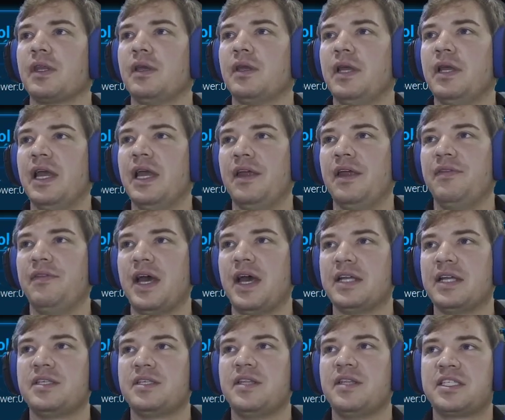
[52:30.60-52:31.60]
And
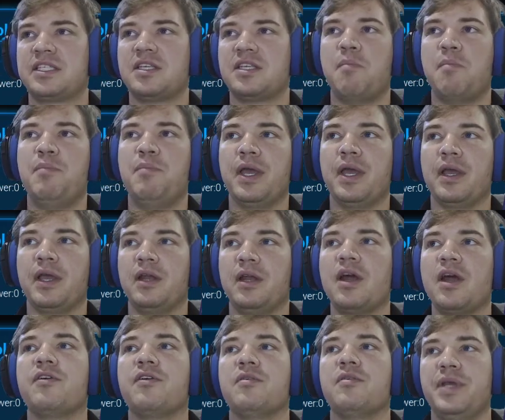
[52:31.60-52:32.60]
that's
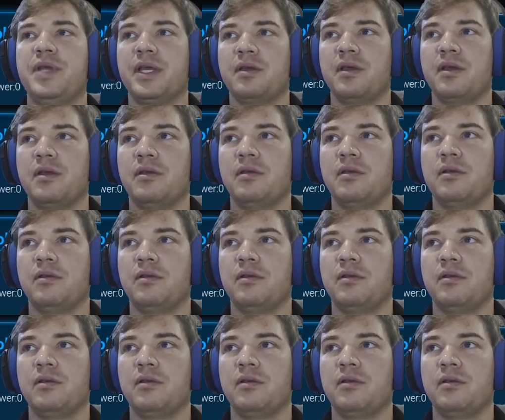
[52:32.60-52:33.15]
another big